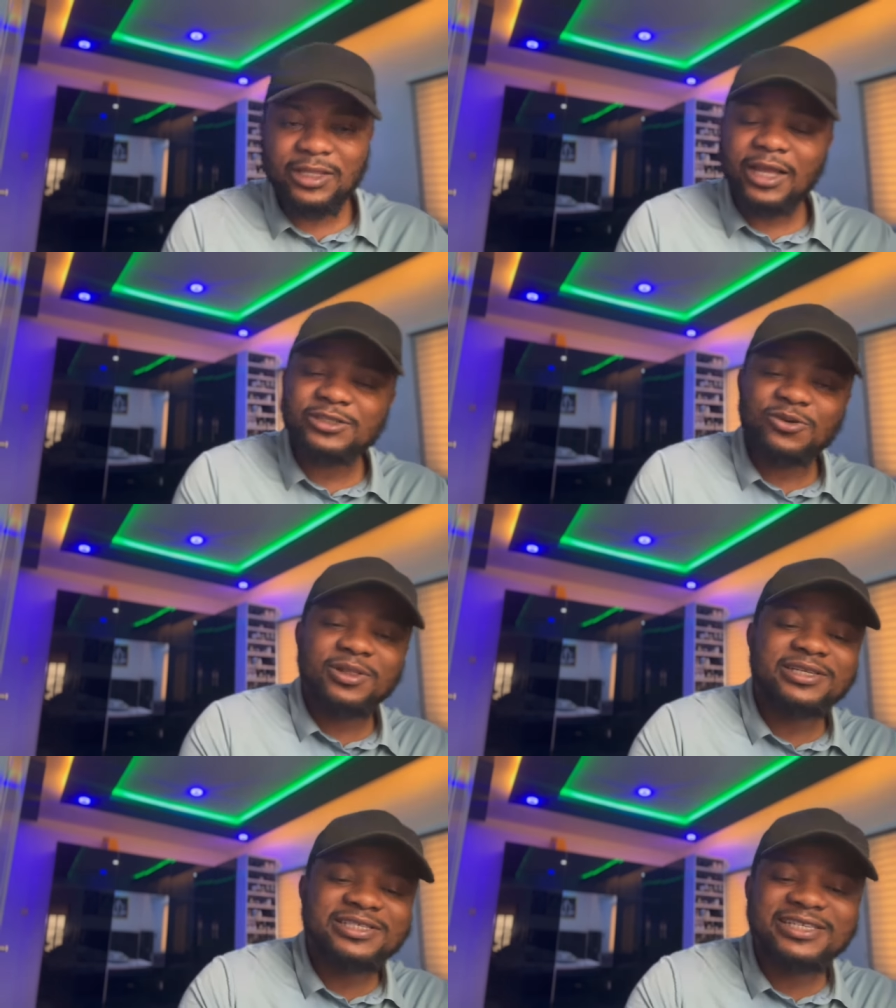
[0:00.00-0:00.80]
That's the
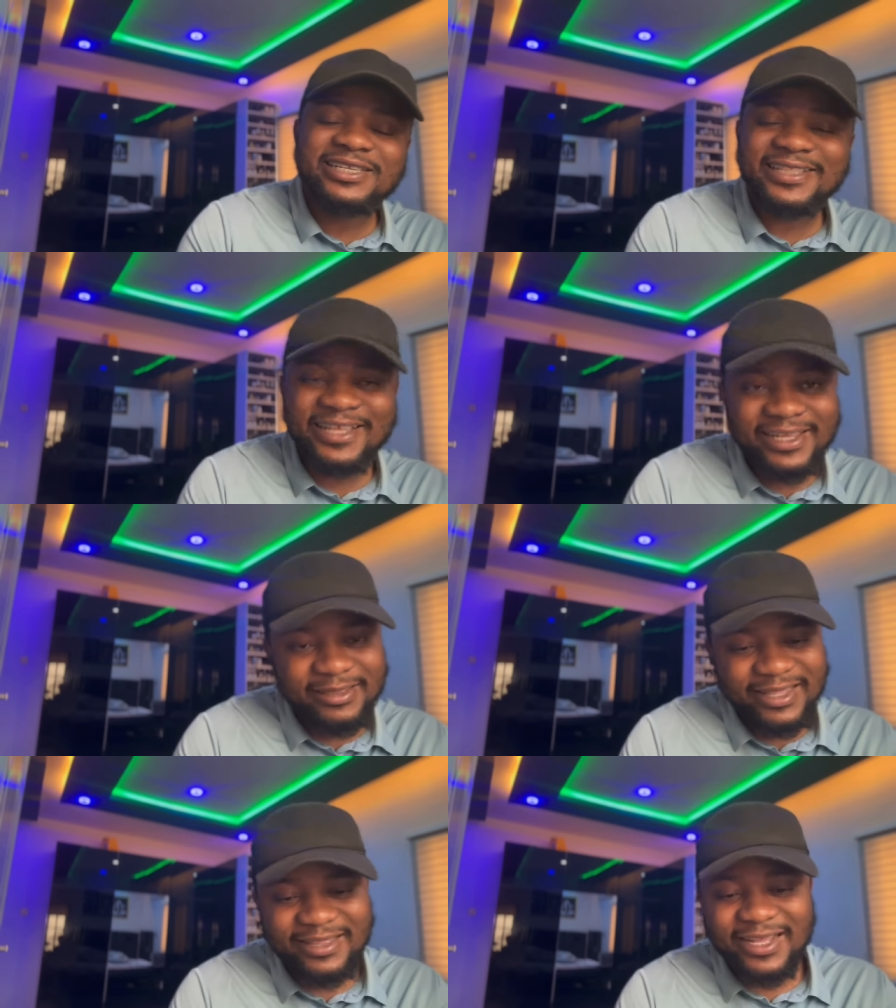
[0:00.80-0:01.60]
only thing
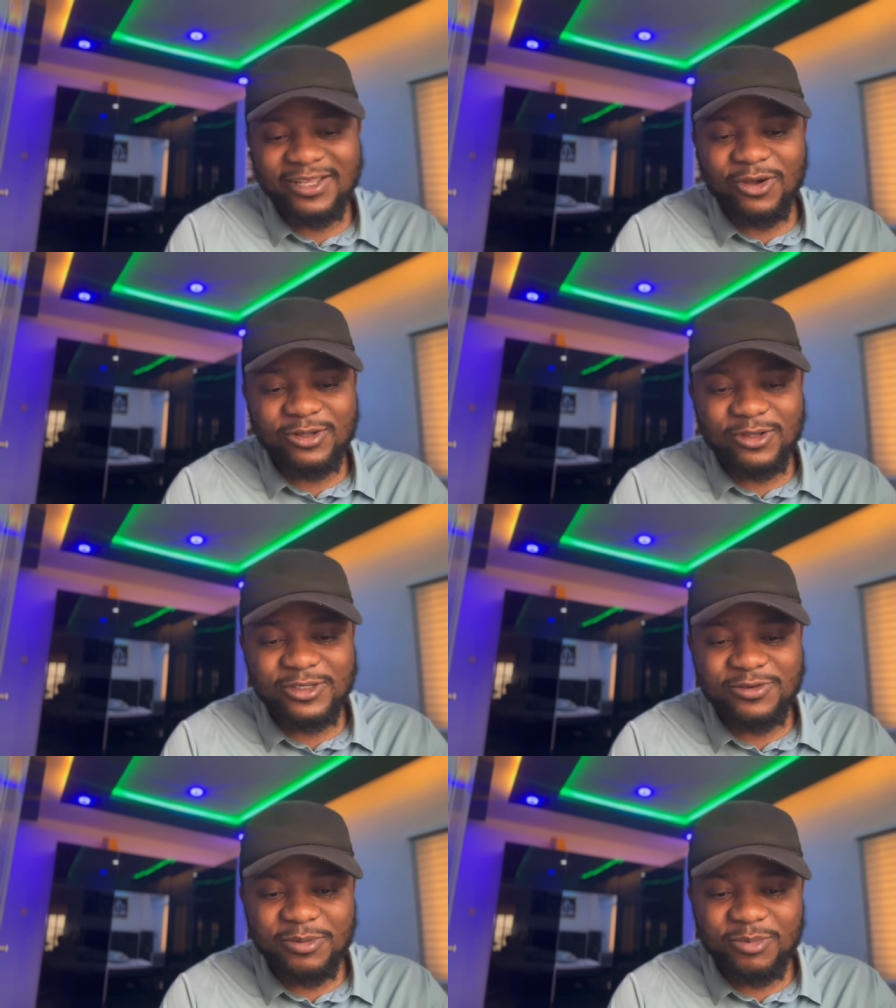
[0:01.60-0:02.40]
delaying them, that the
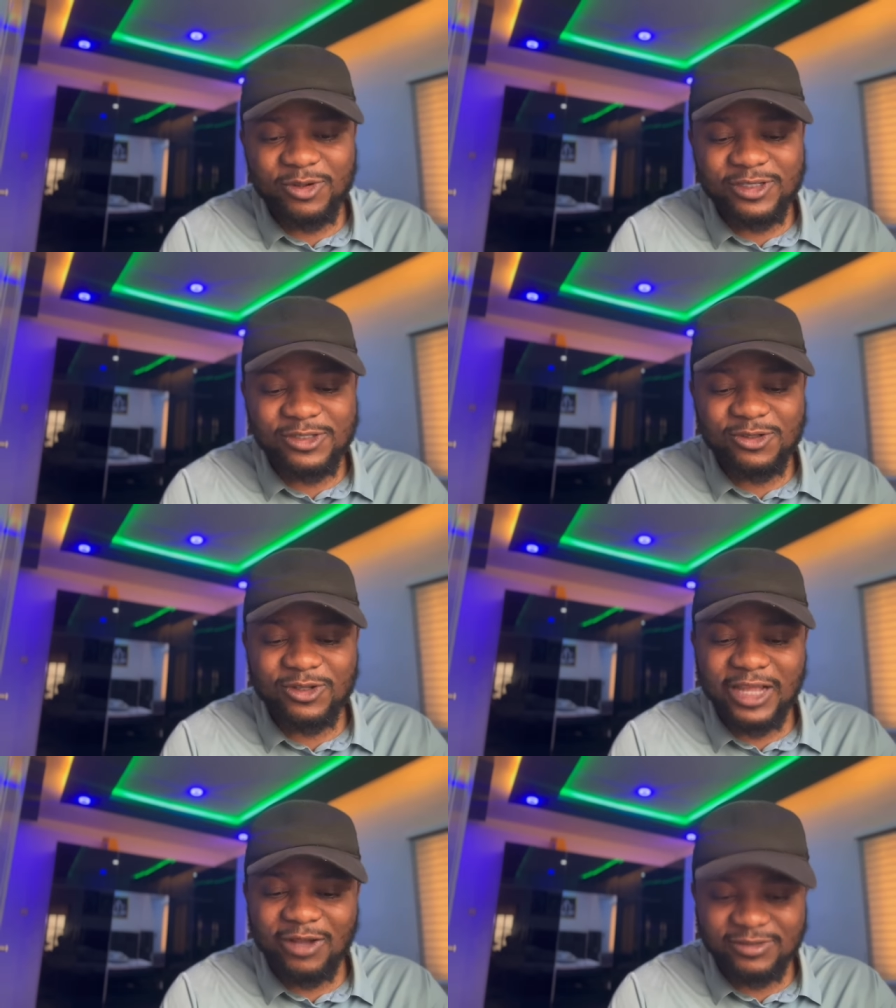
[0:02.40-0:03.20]
autopsy report is
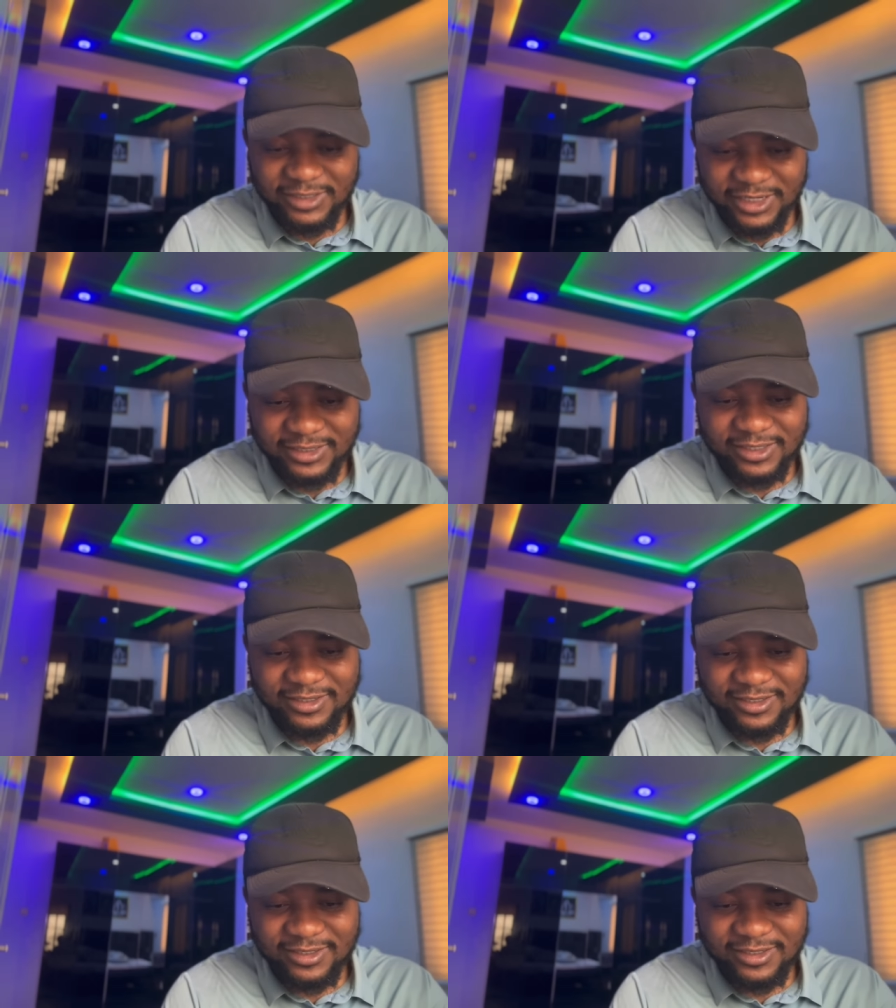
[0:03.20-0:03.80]
not out yet.